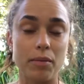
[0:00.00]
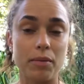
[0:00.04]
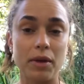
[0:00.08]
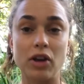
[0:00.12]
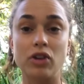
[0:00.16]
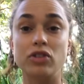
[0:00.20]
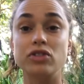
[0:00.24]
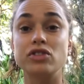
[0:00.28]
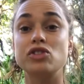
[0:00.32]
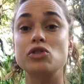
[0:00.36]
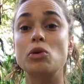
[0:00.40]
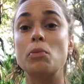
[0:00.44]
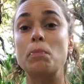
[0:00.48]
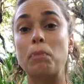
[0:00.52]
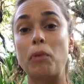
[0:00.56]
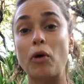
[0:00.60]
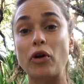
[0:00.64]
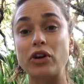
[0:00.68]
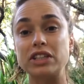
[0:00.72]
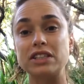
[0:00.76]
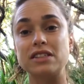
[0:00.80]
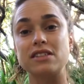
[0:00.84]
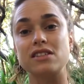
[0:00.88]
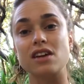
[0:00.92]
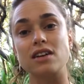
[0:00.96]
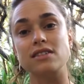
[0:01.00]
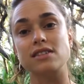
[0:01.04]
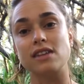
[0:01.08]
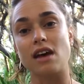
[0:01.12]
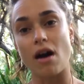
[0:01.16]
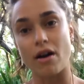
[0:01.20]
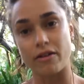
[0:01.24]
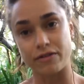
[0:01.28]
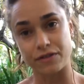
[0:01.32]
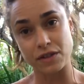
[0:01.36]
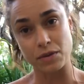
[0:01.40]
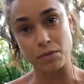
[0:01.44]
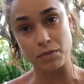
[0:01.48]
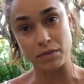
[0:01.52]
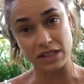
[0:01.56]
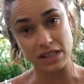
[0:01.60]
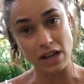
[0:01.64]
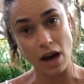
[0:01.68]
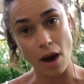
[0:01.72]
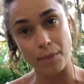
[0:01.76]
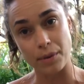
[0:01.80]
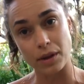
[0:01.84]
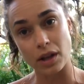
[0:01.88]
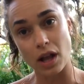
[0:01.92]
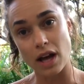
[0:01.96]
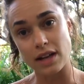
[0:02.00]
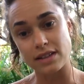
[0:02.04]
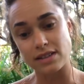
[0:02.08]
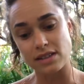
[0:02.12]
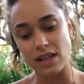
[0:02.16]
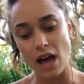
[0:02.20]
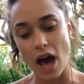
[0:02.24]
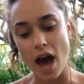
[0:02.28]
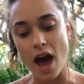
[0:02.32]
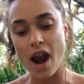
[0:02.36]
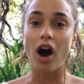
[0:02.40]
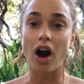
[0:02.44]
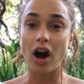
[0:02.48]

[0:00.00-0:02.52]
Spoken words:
because your body does have to metabolize that.